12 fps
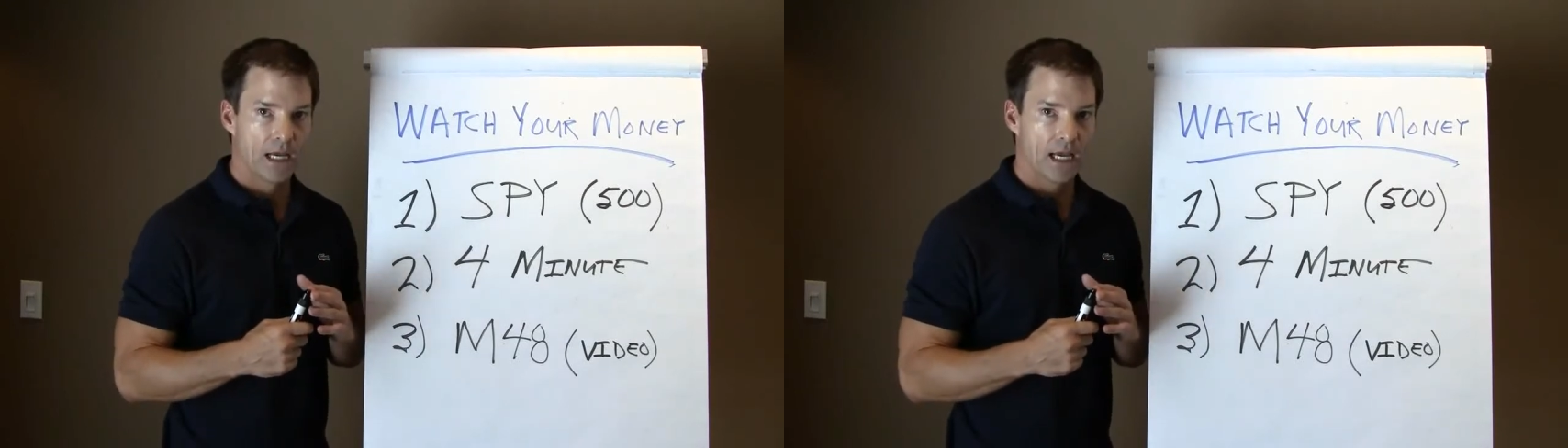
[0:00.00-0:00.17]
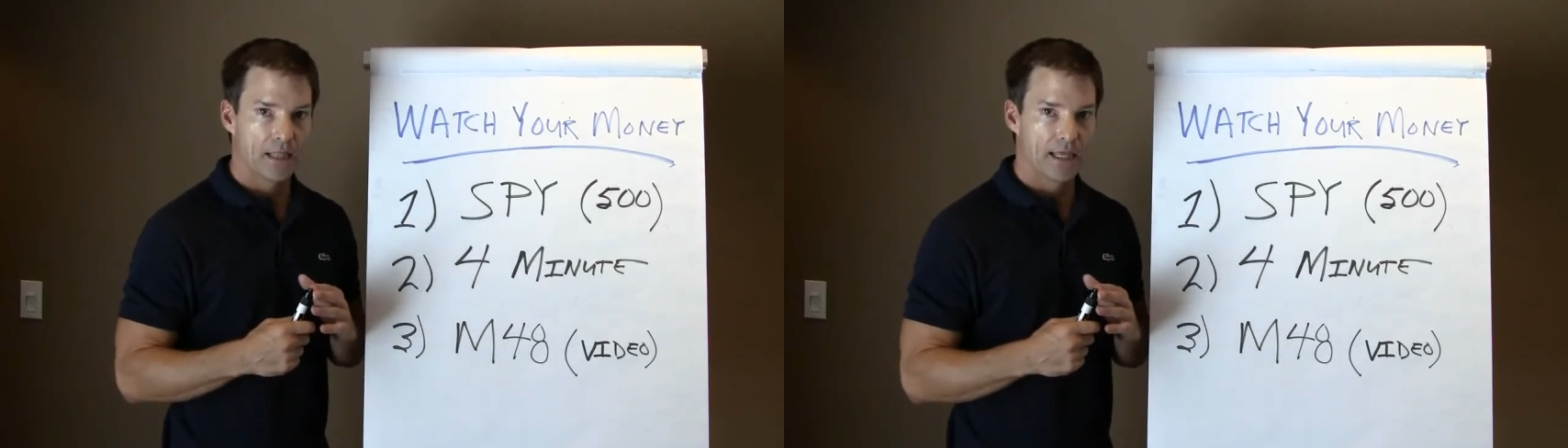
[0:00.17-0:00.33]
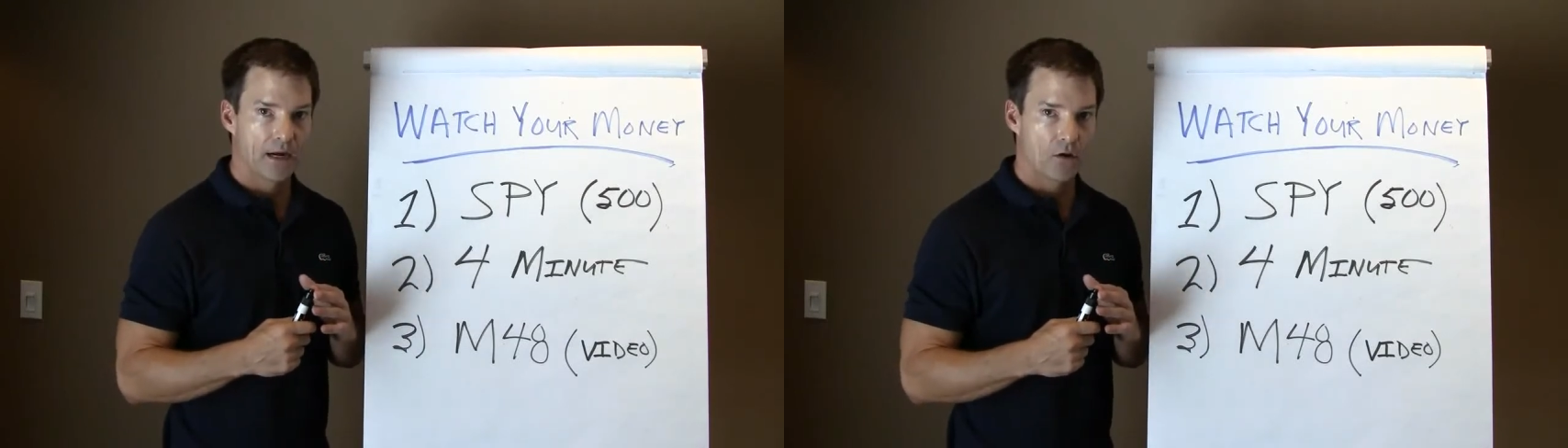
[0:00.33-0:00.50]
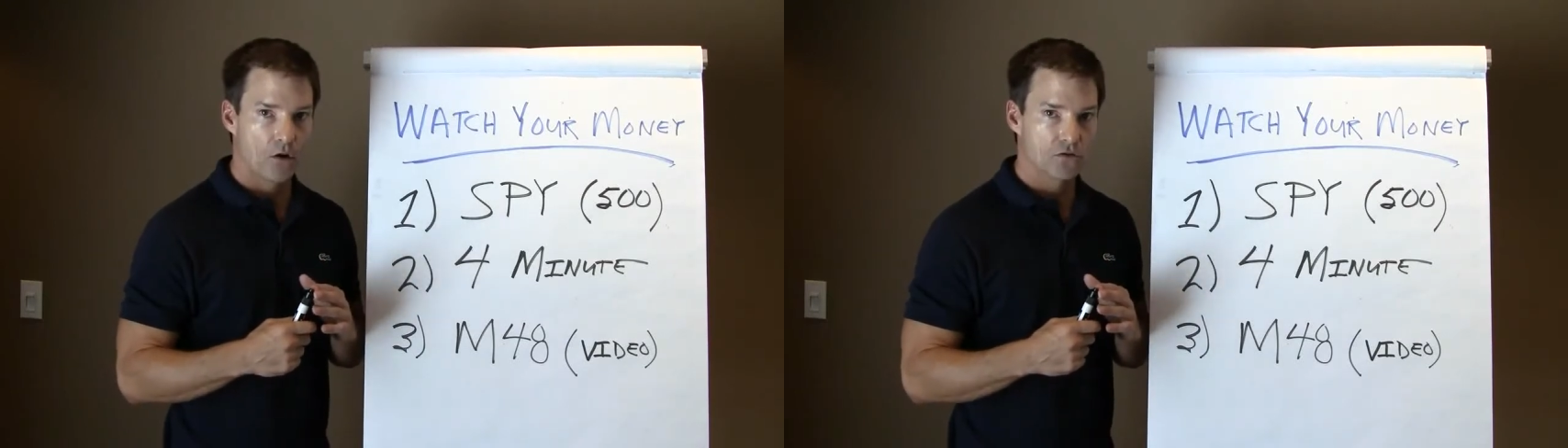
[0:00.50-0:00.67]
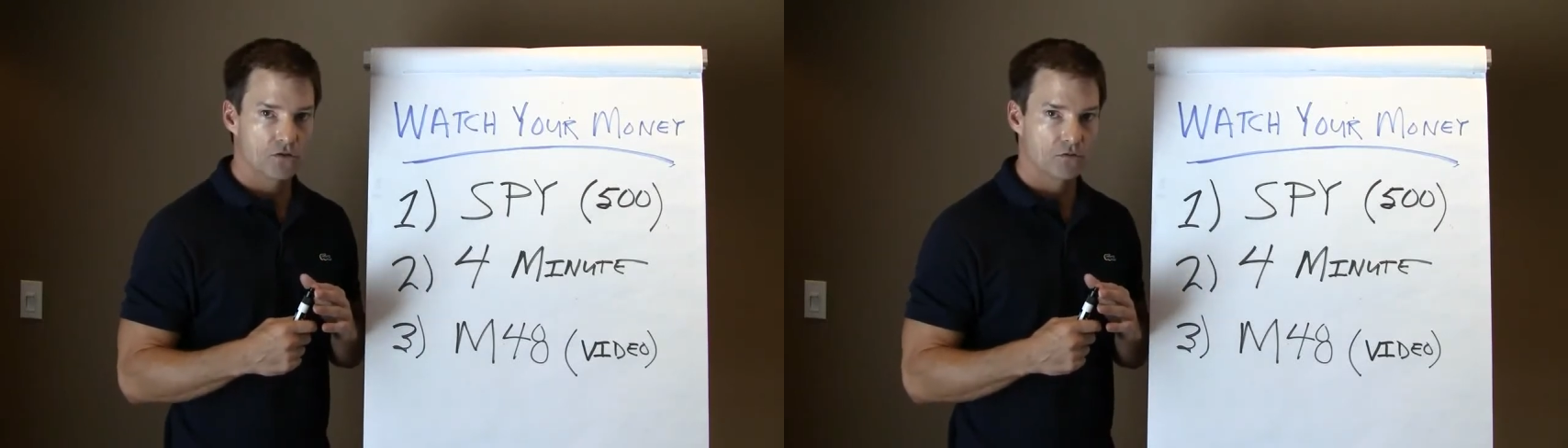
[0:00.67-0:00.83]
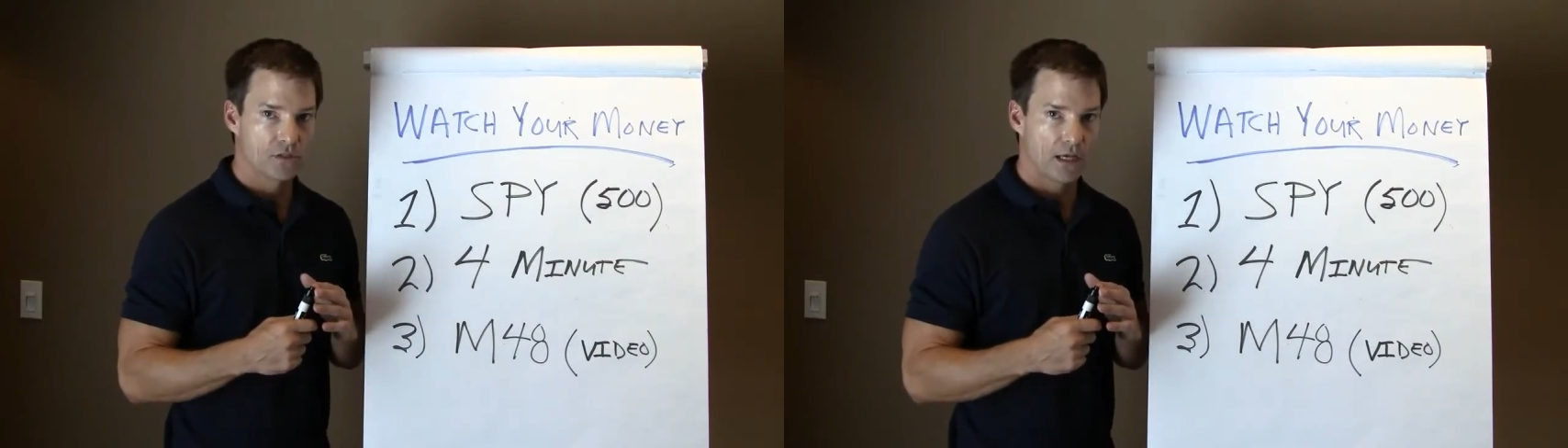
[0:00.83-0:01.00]
And then it
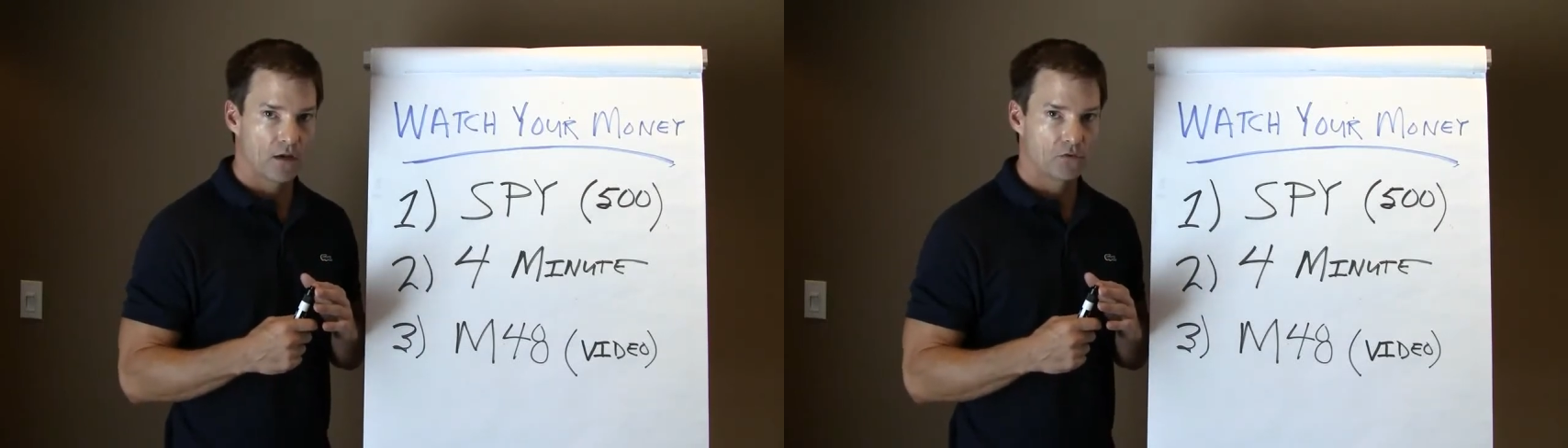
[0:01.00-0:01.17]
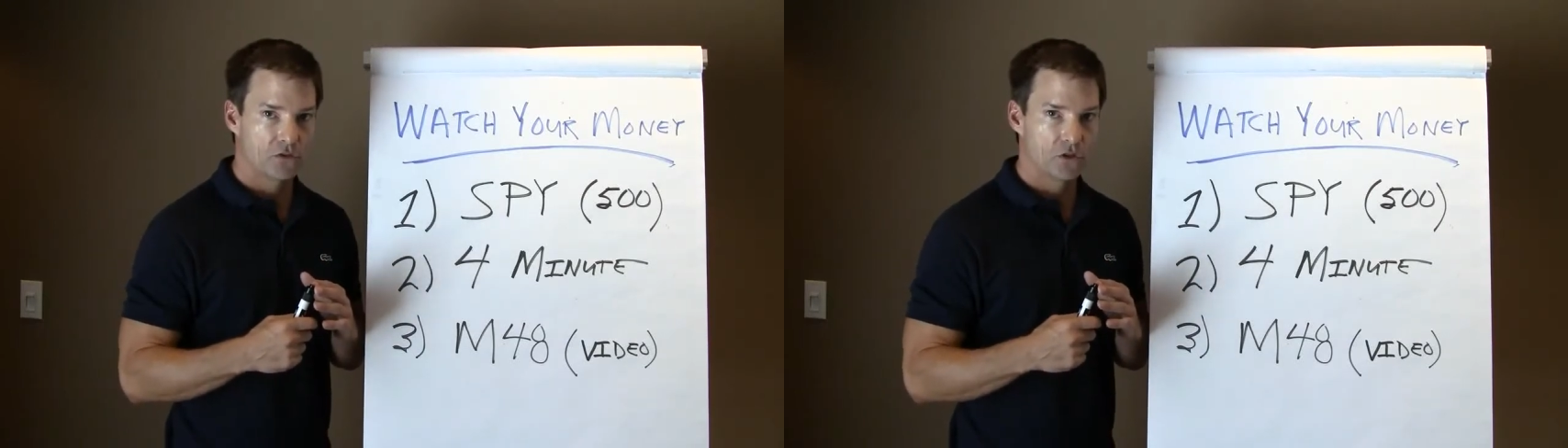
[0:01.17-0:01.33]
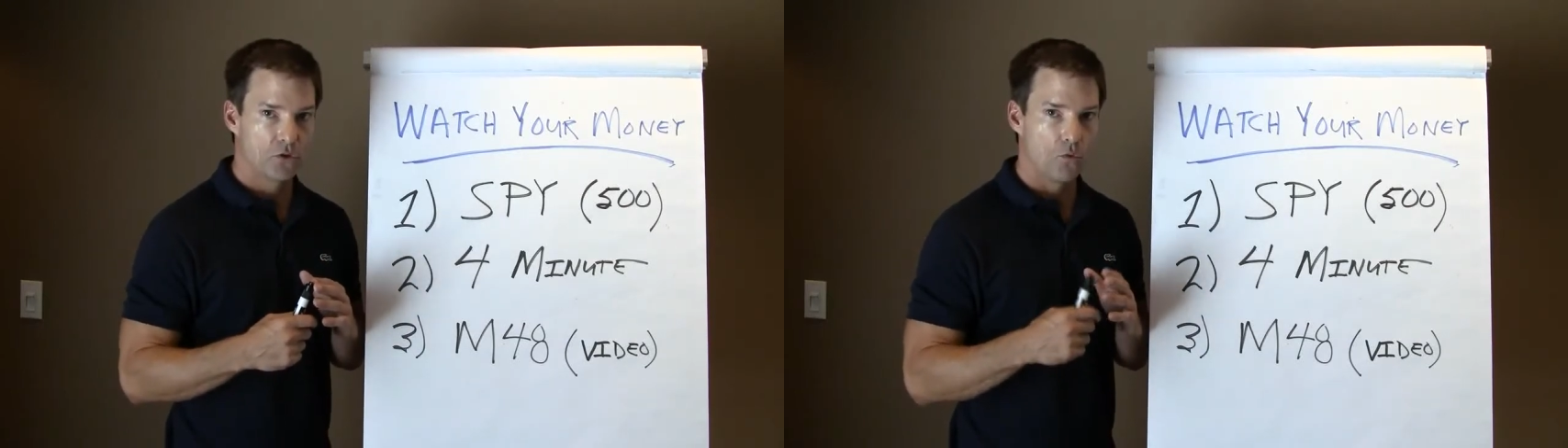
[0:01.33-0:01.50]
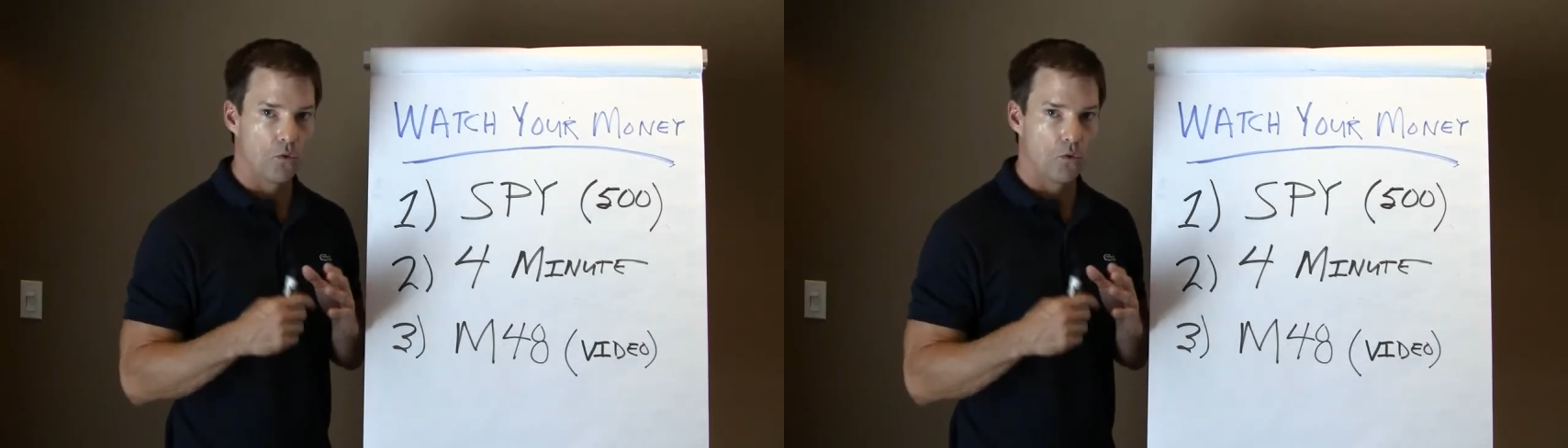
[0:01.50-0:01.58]
also tells you